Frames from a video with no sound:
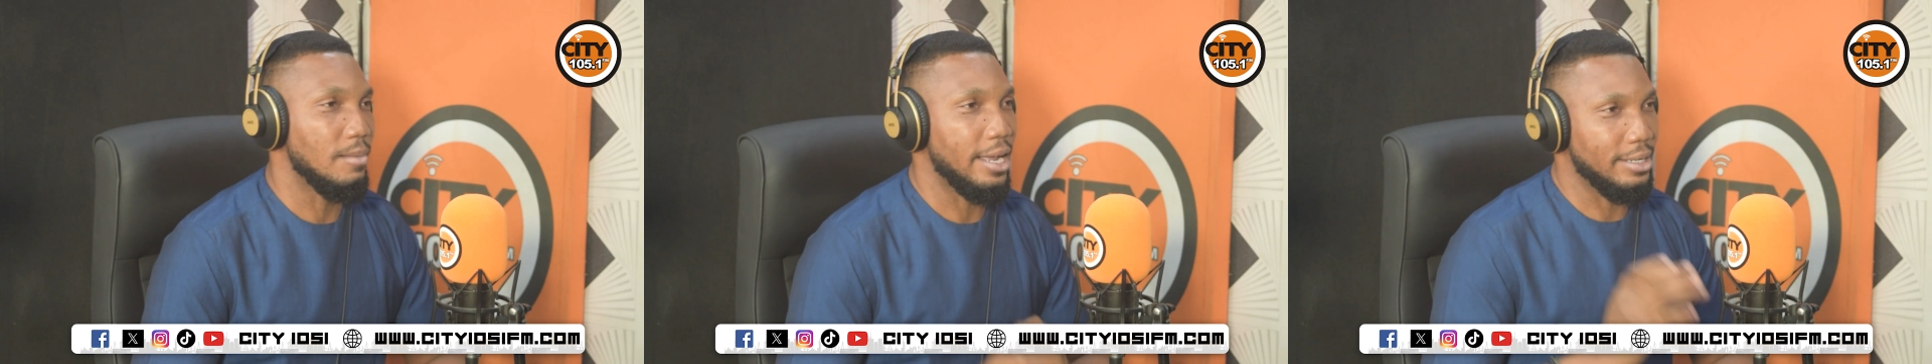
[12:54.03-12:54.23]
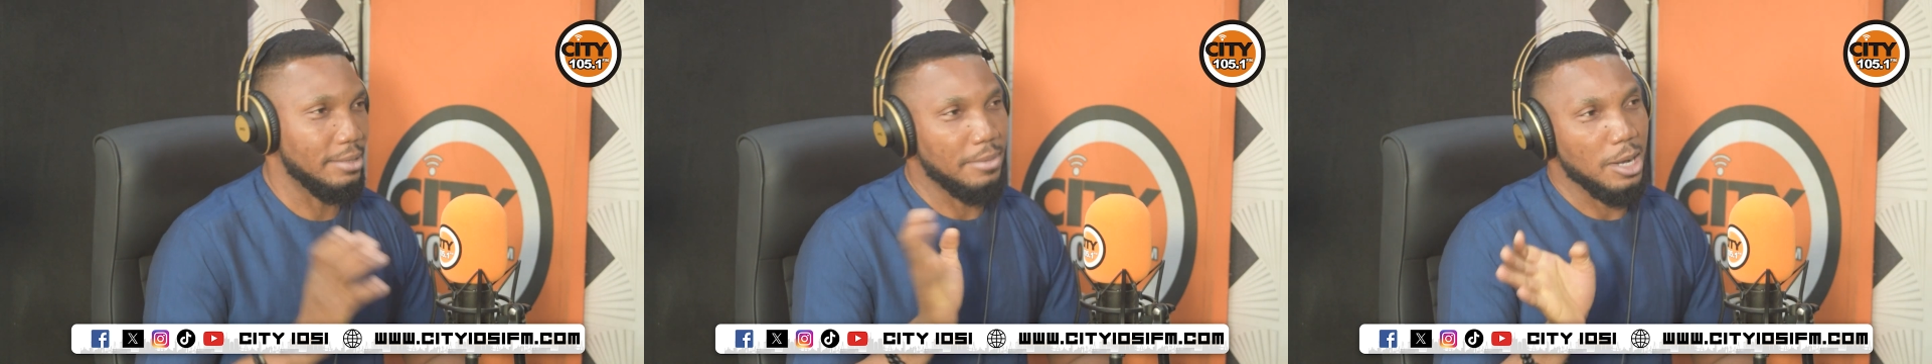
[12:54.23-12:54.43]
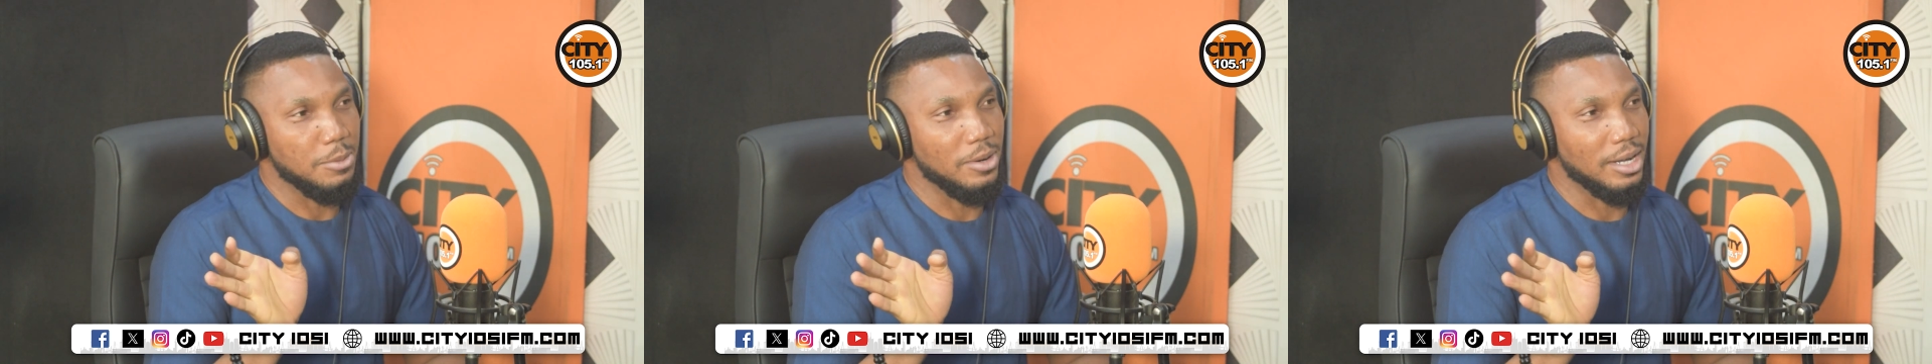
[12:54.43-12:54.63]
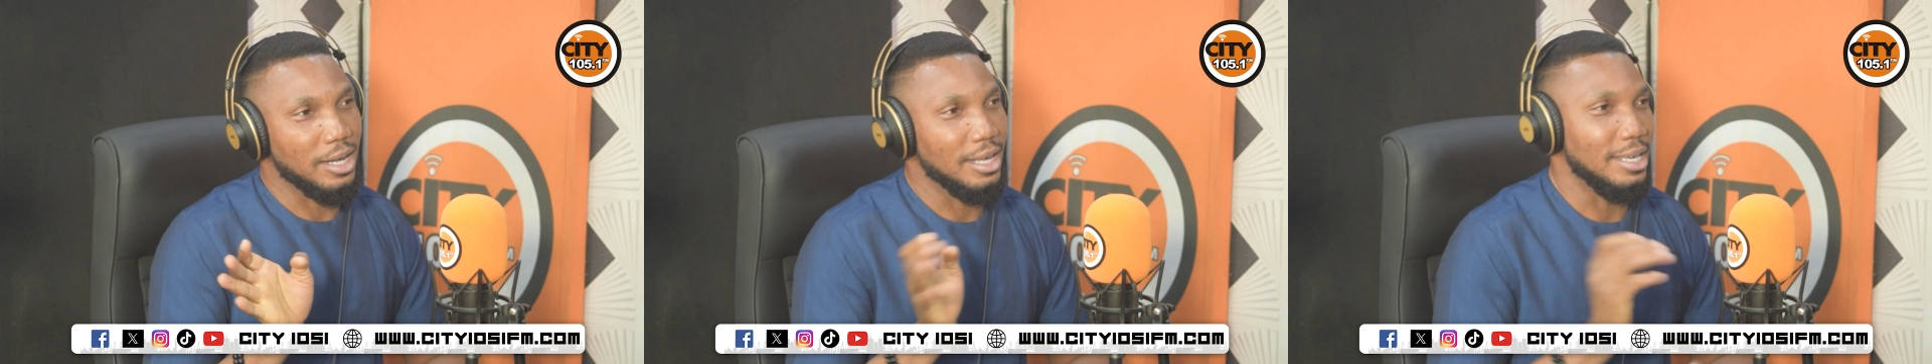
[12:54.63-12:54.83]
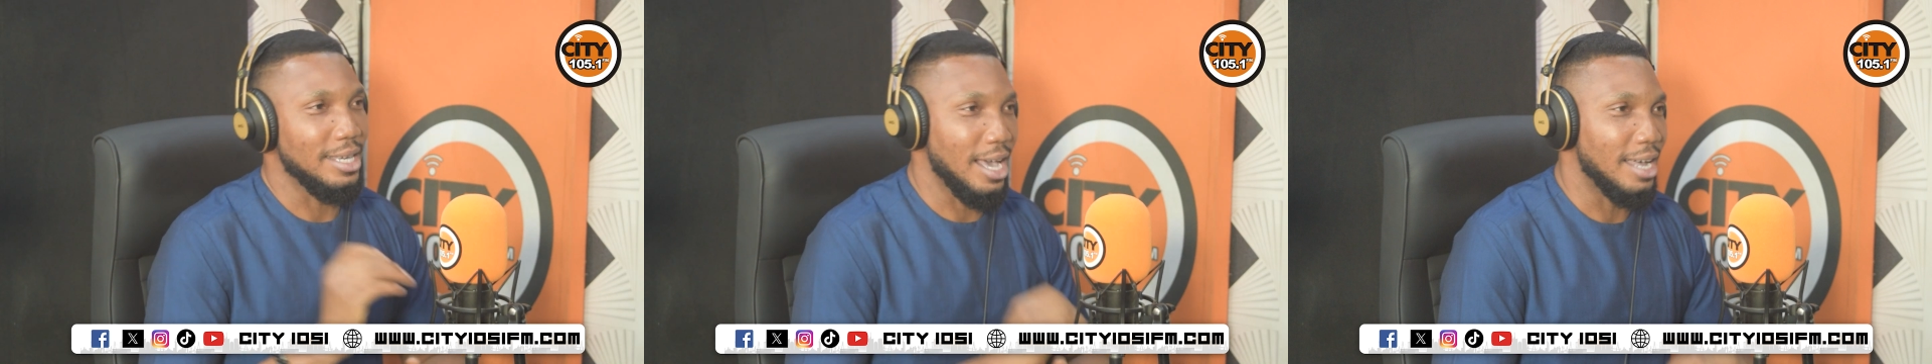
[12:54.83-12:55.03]
I did my
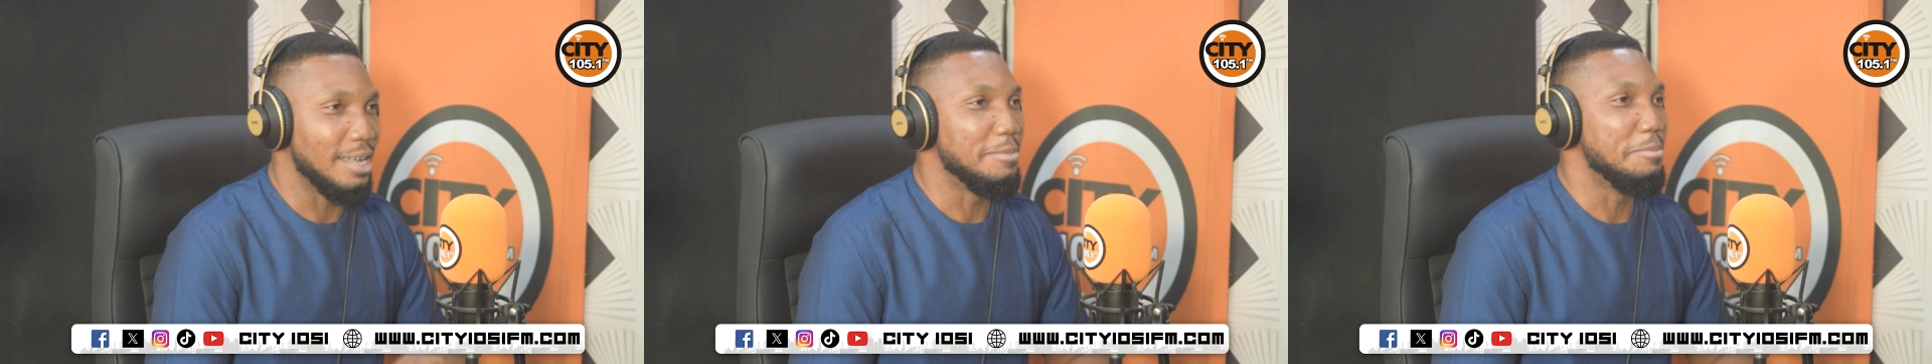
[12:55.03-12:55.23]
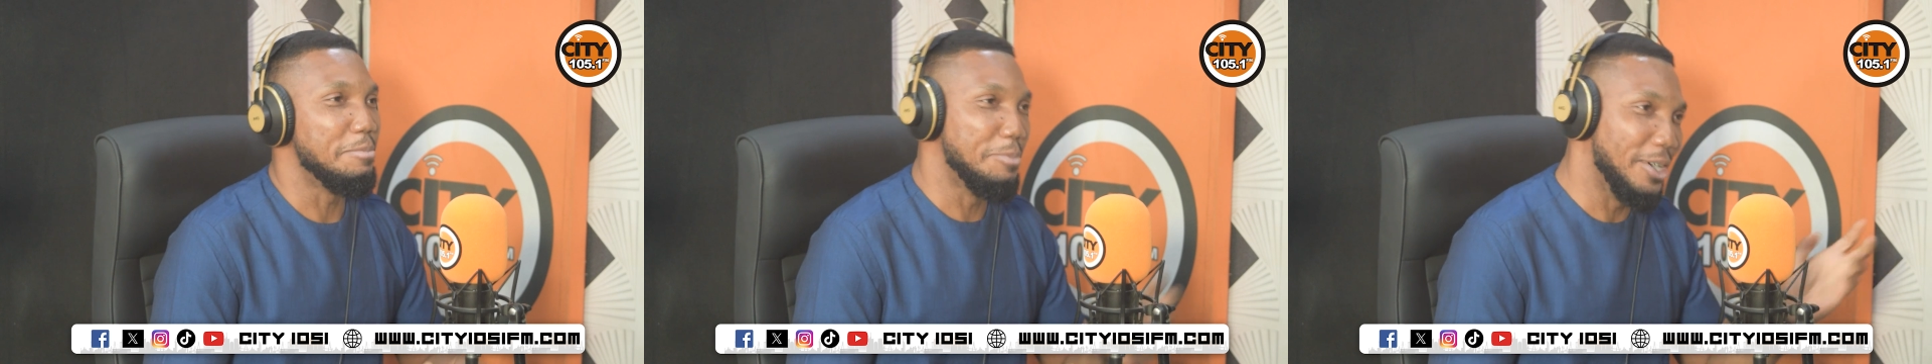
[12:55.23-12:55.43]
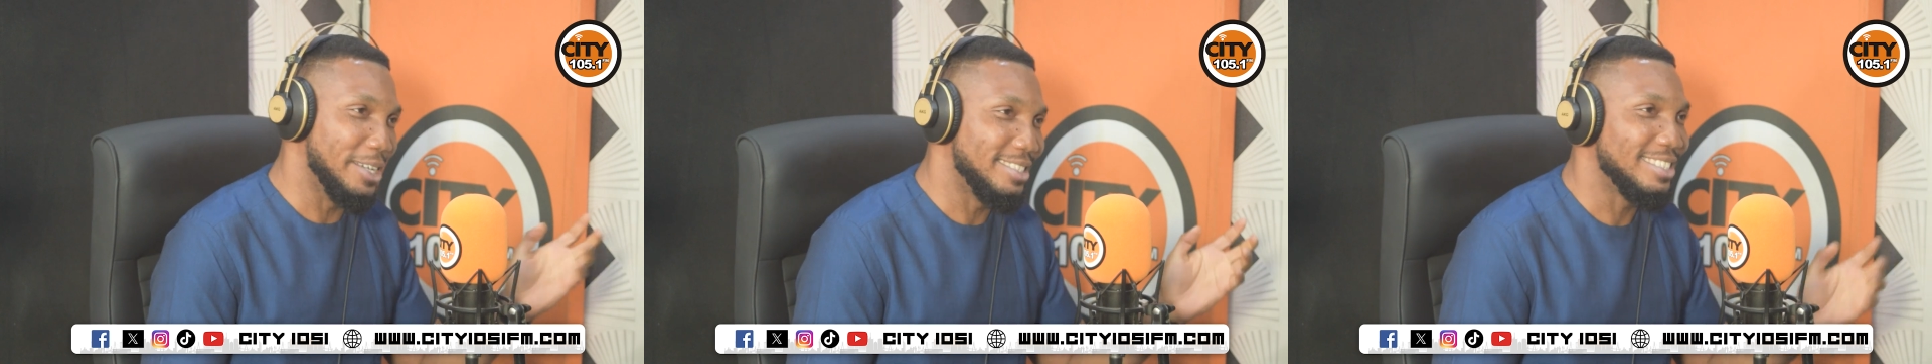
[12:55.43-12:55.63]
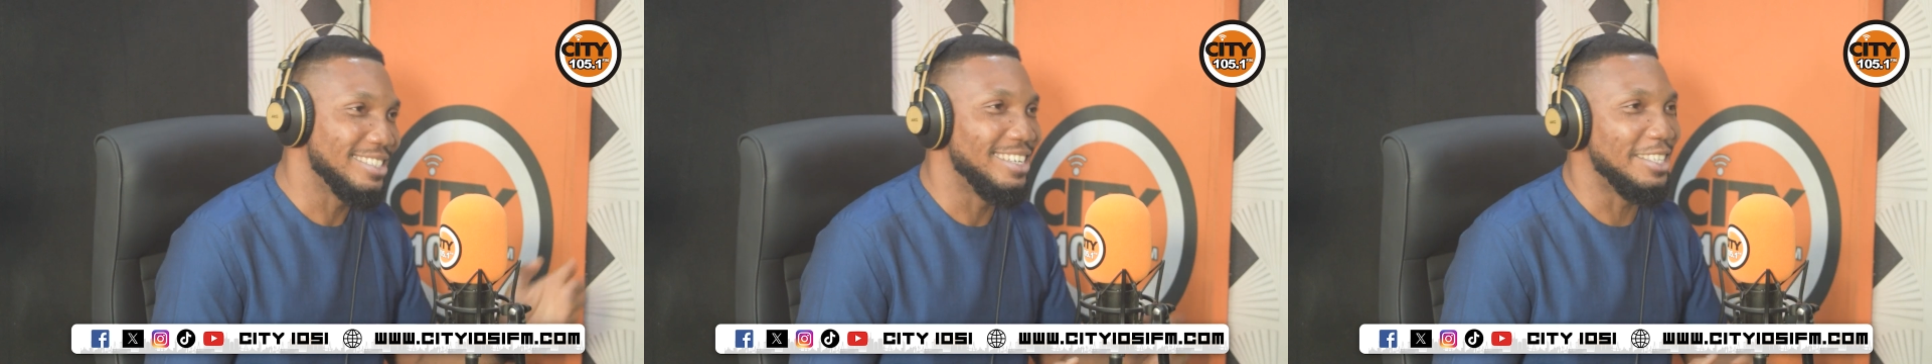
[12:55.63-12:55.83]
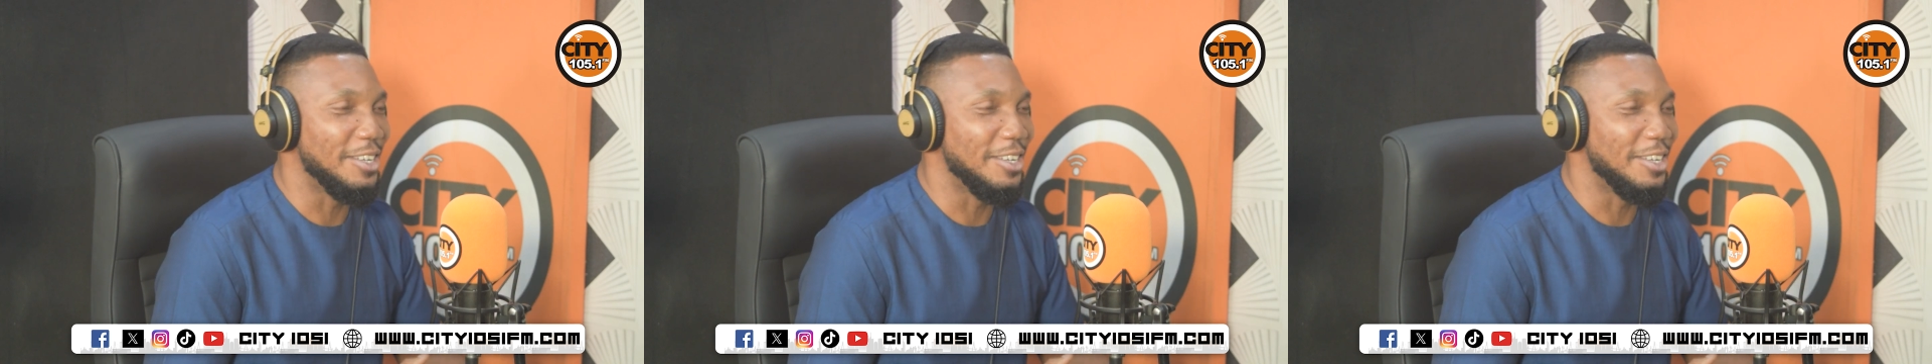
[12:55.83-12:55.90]
work, but